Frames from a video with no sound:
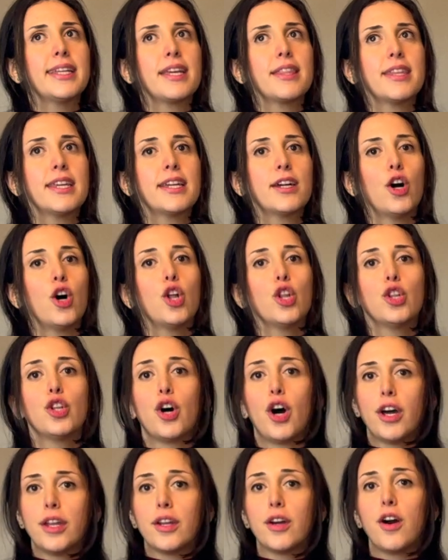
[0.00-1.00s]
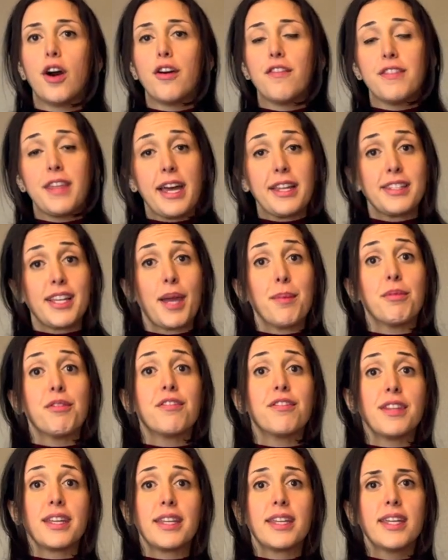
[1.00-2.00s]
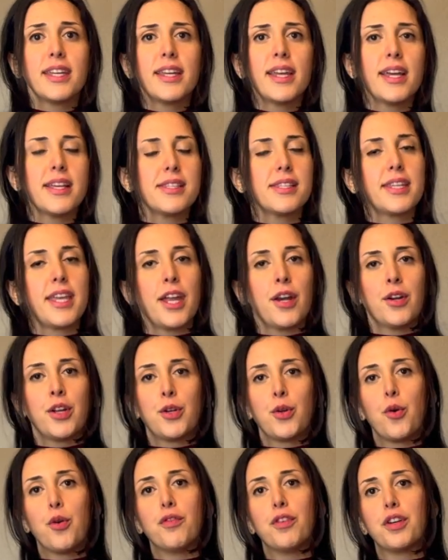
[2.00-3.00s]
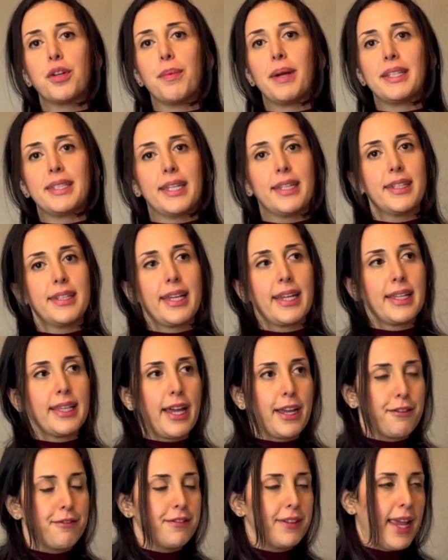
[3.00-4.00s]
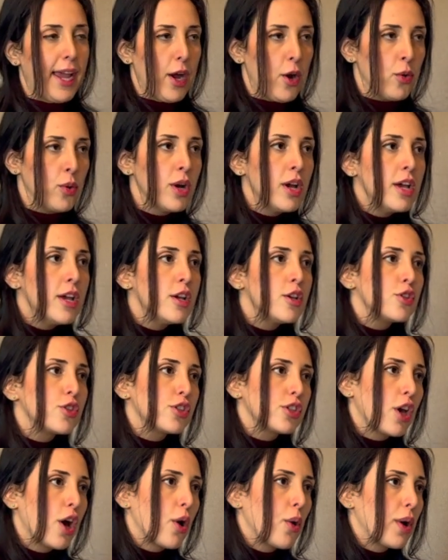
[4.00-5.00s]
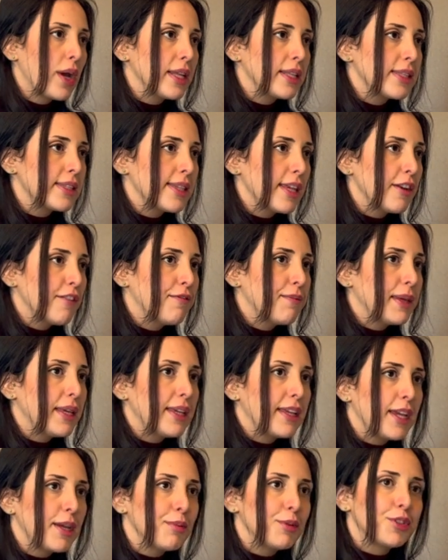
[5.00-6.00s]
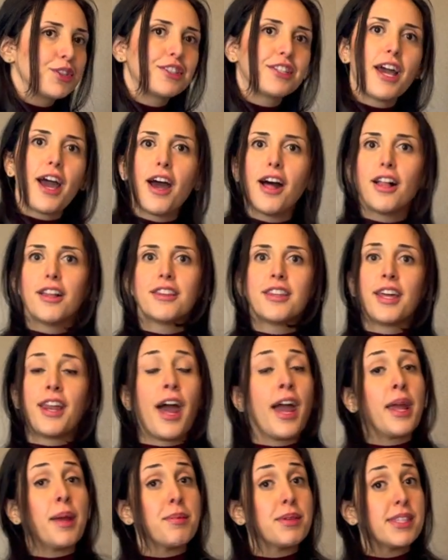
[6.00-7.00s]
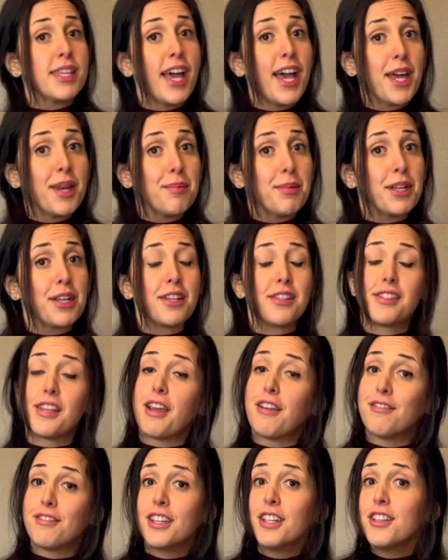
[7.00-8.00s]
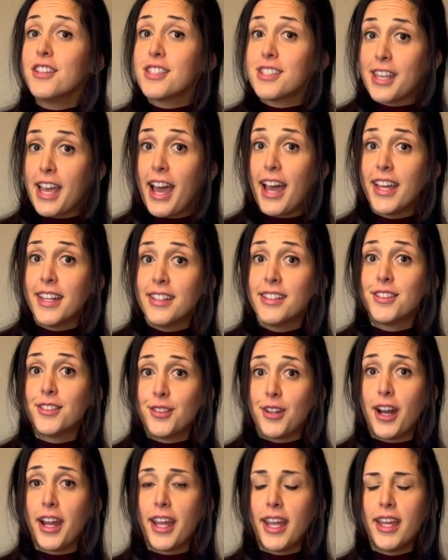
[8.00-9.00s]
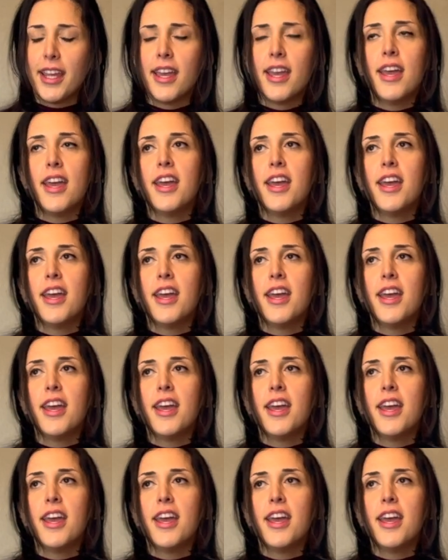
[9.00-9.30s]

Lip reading: I think a lot of that type of thinking has carried over to my day to day life now. So instead of being able to tell that I am sad because I feel sad, right?